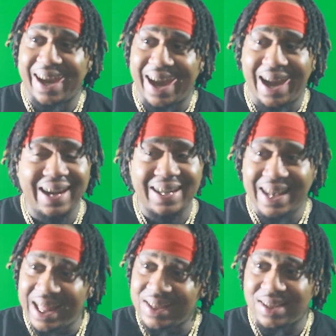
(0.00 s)
I ain't gonna
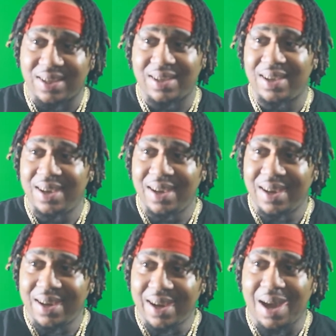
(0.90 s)
lie to yeah, you. Yeah.
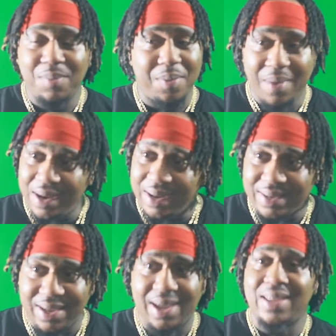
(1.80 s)
I'm on my
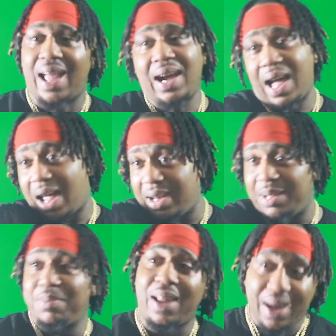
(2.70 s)
niggas ass. I call
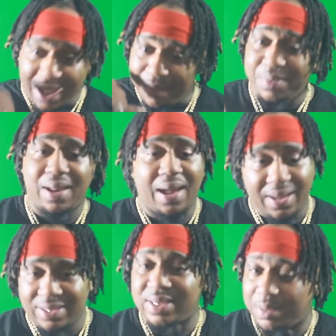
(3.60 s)
D Black. I be
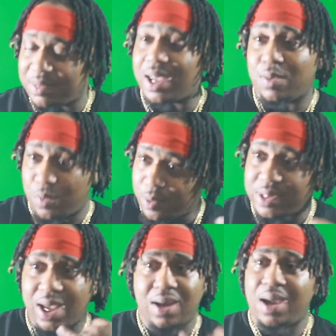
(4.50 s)
like, sometimes when we
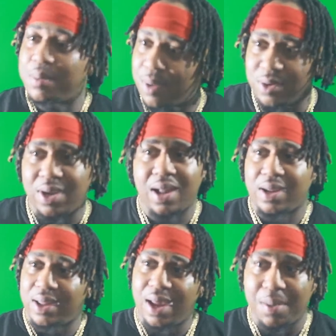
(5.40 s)
talk, hey bro, you
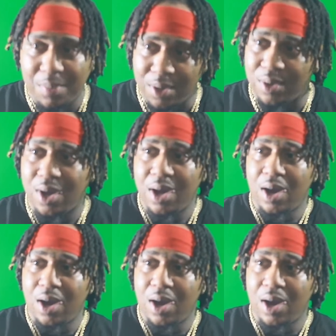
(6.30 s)
gotta get out more.